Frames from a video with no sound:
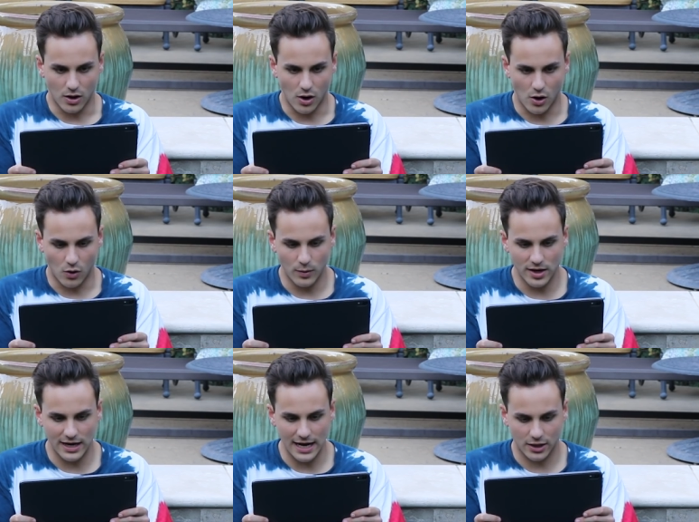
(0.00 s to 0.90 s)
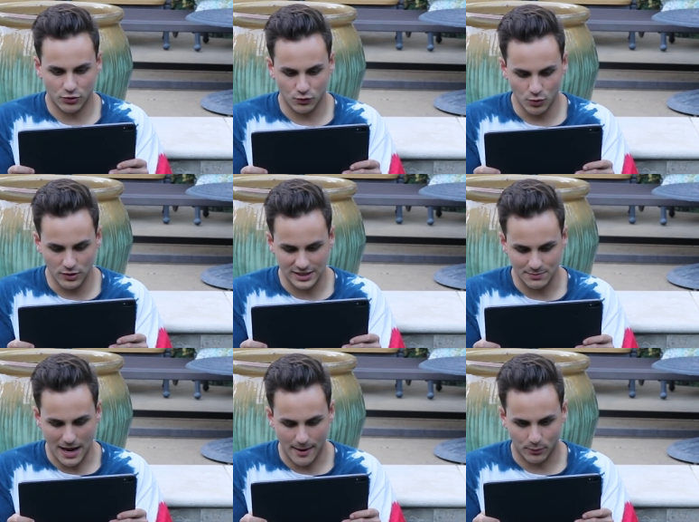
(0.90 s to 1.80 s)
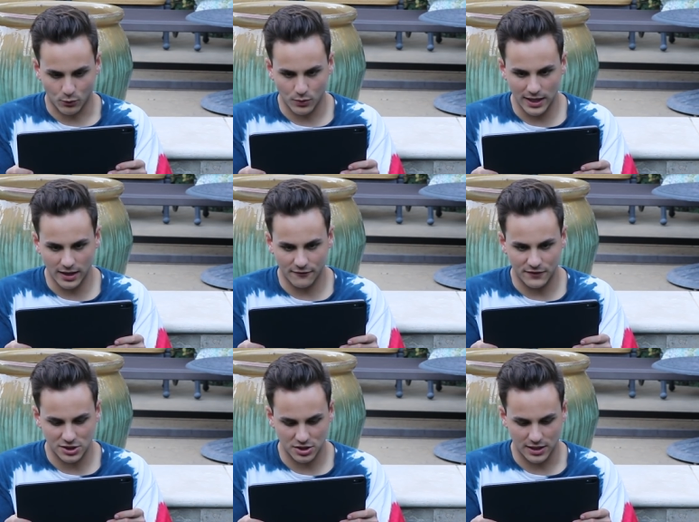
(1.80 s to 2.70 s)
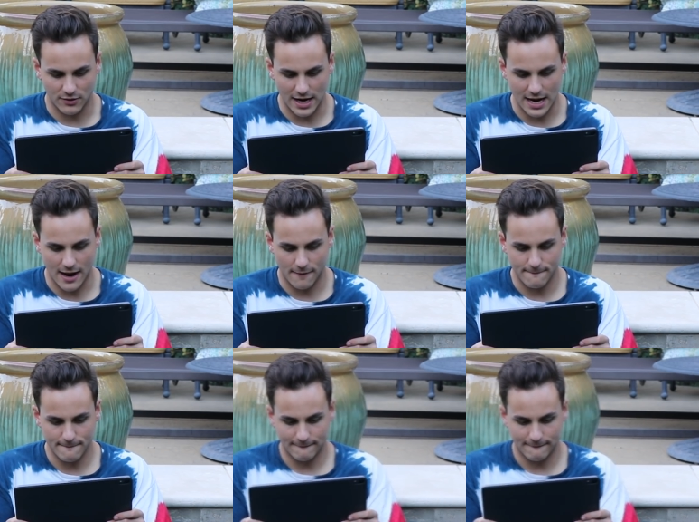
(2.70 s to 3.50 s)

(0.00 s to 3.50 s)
Oh, we are getting through this map real efficiently right now.